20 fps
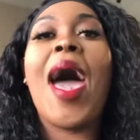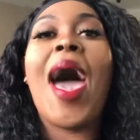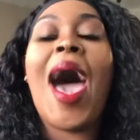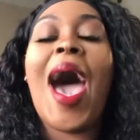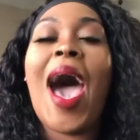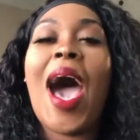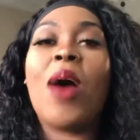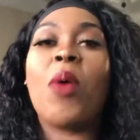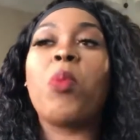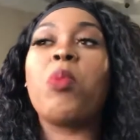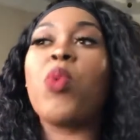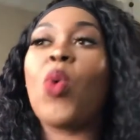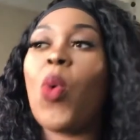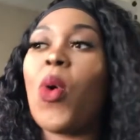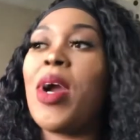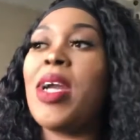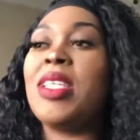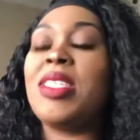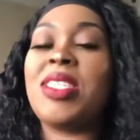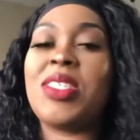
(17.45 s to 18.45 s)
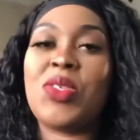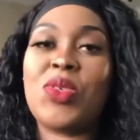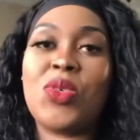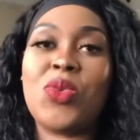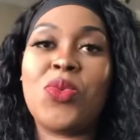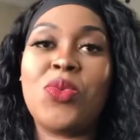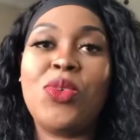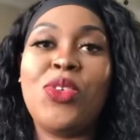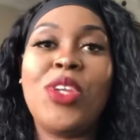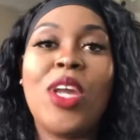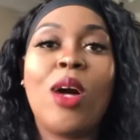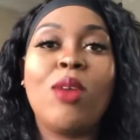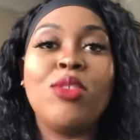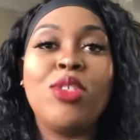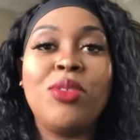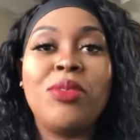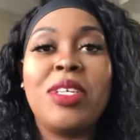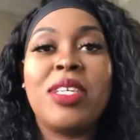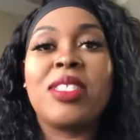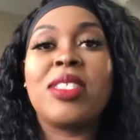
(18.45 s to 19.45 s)
I'm going to
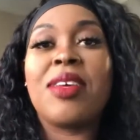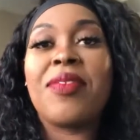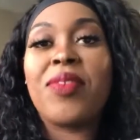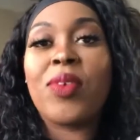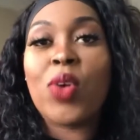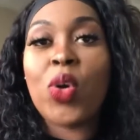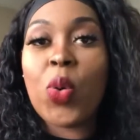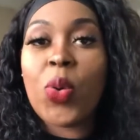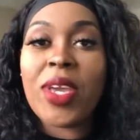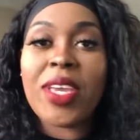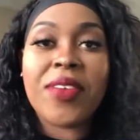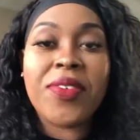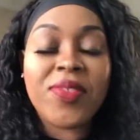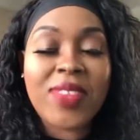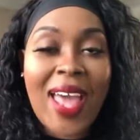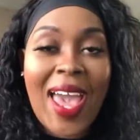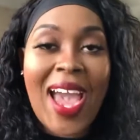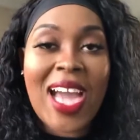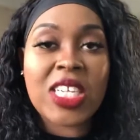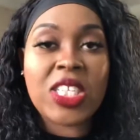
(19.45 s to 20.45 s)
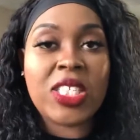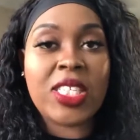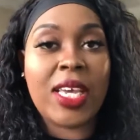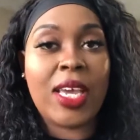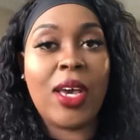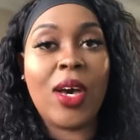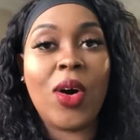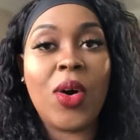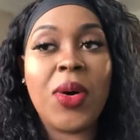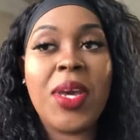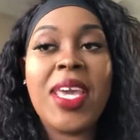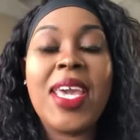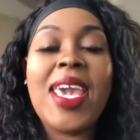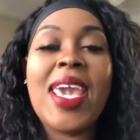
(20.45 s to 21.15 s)
do this quick flash sale